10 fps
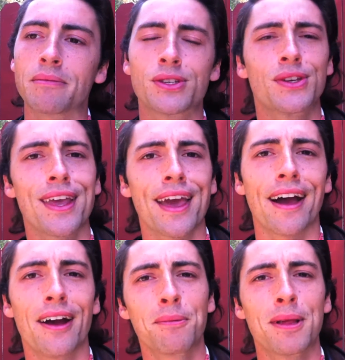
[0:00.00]
So yeah,
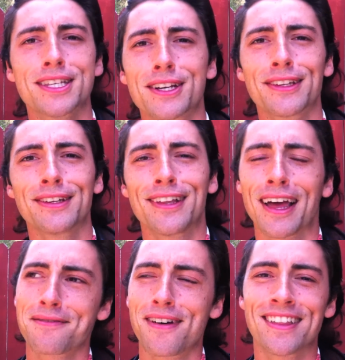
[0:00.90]
I hope that's a good little
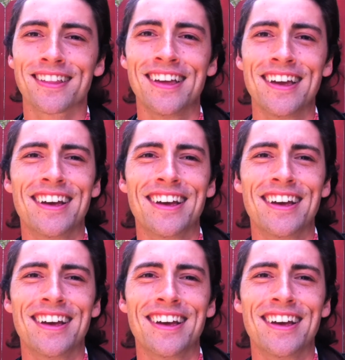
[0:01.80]
like fun